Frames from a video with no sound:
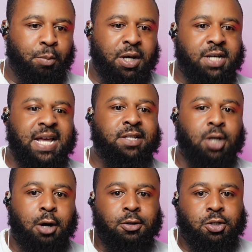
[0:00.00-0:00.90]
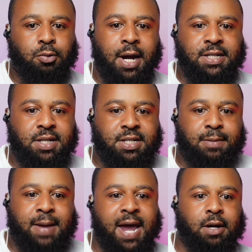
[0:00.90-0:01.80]
Because I told you, race
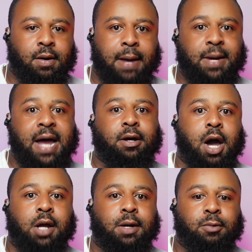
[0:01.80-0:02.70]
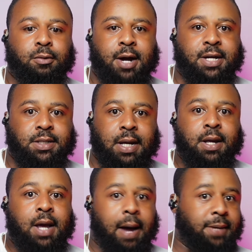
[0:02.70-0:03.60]
doesn't matter. I'm not caught up with race.
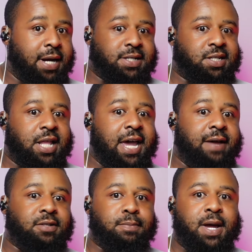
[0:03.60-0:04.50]
I'm not a slave to